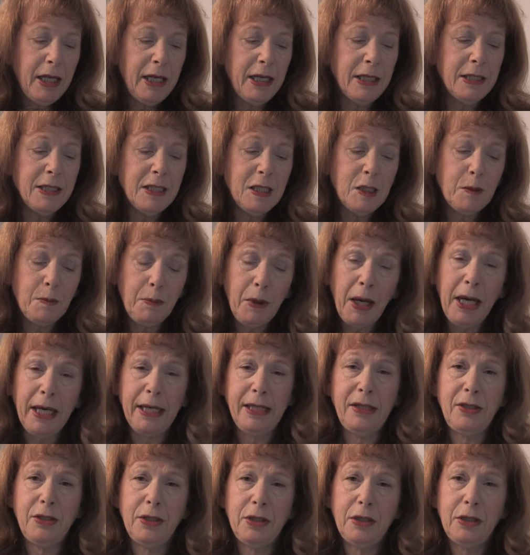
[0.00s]
In
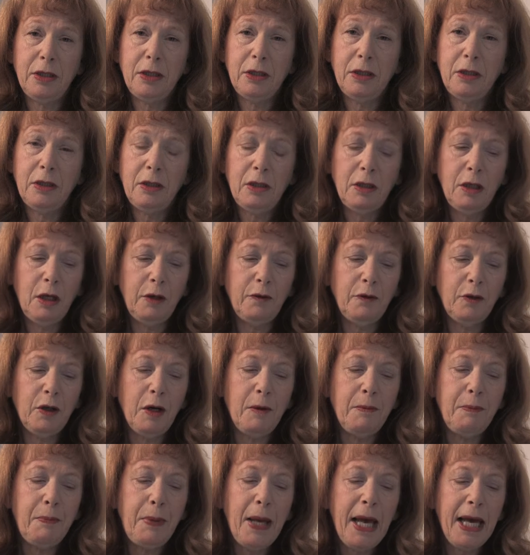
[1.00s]
spite of
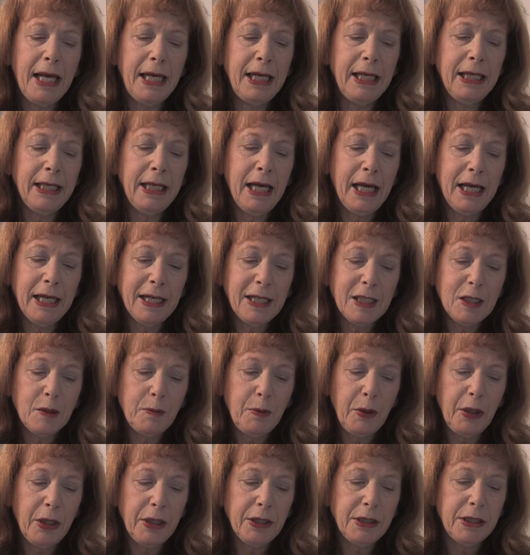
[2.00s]
compelling
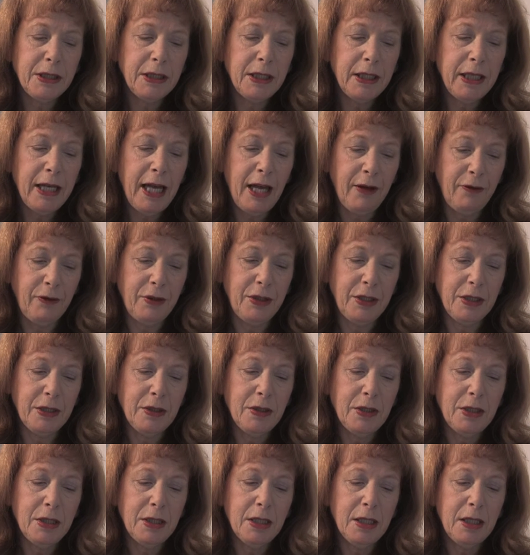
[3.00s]
expert
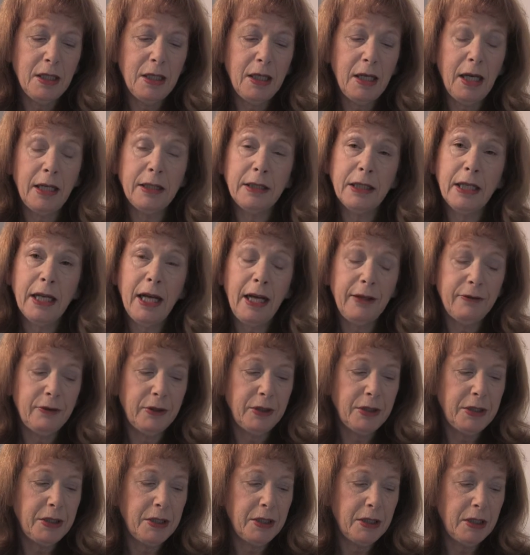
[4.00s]
evidence
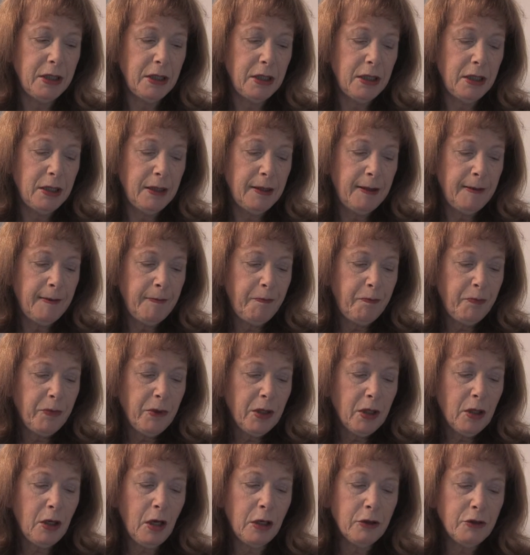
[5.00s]
uncovered,
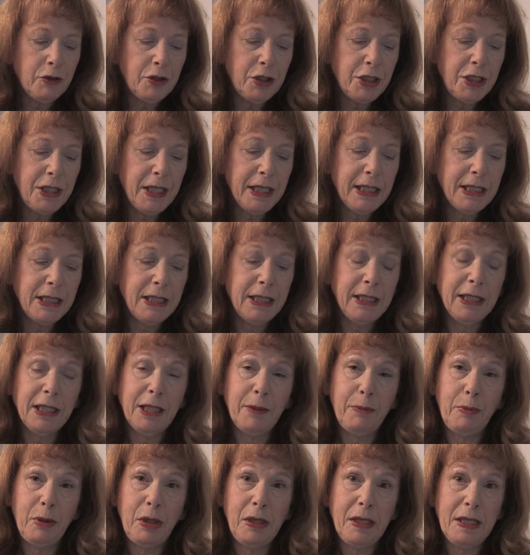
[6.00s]
contradicting
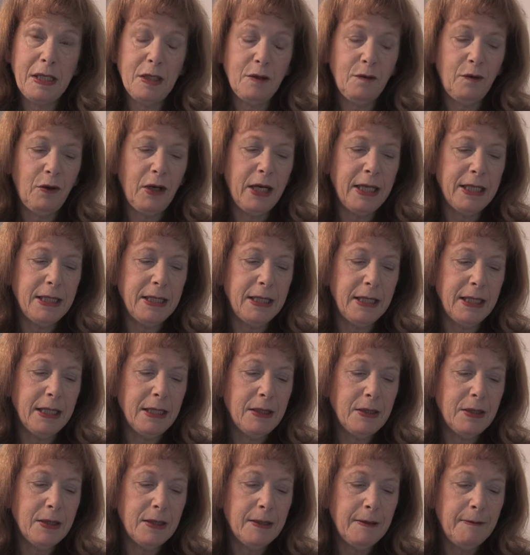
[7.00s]
the police
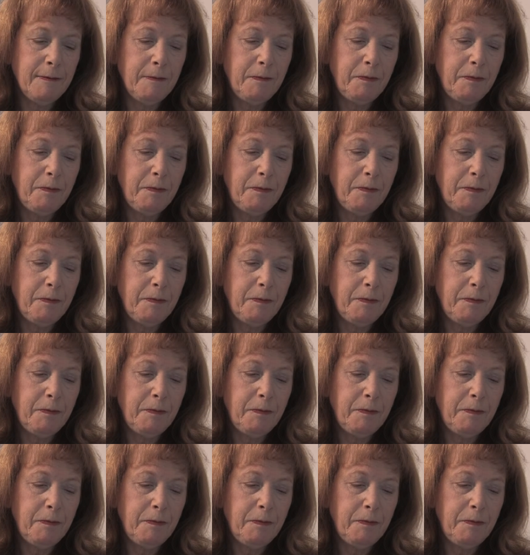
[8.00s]
findings,